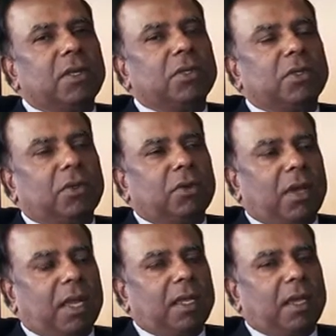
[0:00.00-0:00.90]
So
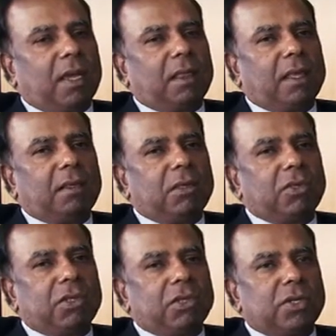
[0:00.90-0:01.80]
I think
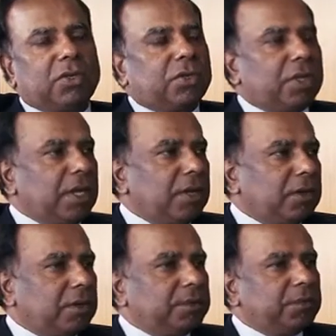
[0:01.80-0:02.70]
this is the
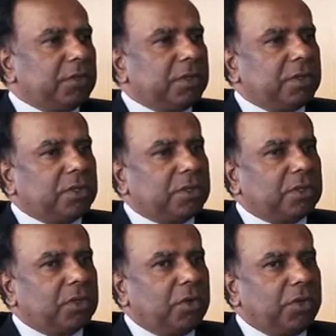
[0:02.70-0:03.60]
trend which
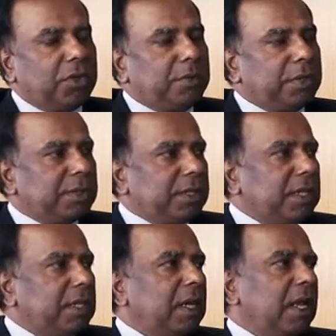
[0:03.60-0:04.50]
is going to be
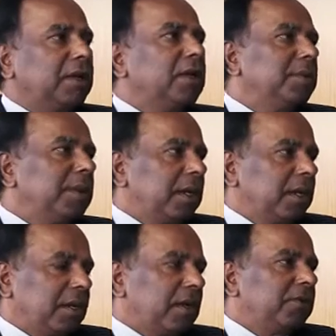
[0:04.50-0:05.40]
seen in Latin
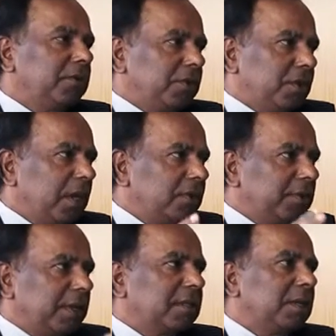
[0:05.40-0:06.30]
America. Of course, you have
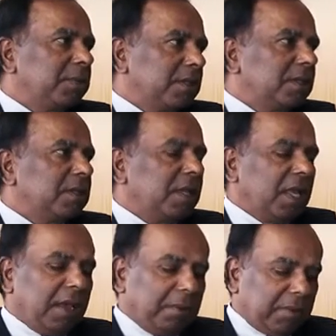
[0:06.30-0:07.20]
some exceptions,
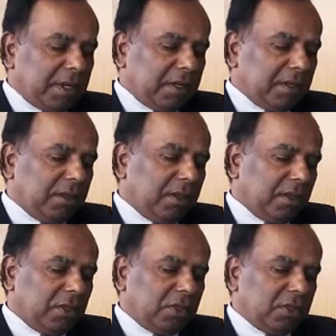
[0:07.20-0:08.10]
but
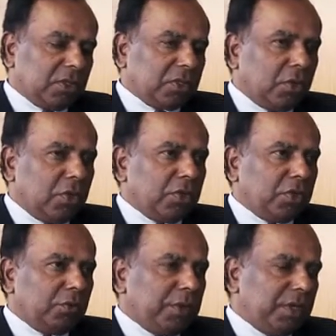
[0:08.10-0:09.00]
this is going
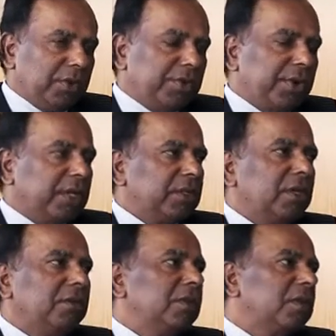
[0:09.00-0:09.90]
to be the
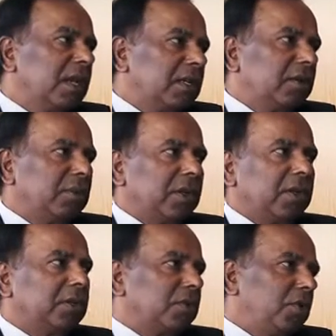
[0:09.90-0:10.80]
direction in which Latin
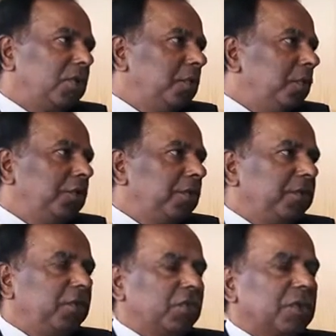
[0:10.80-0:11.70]
America is going to move in
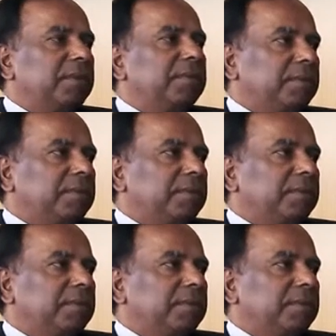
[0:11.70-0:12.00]
future.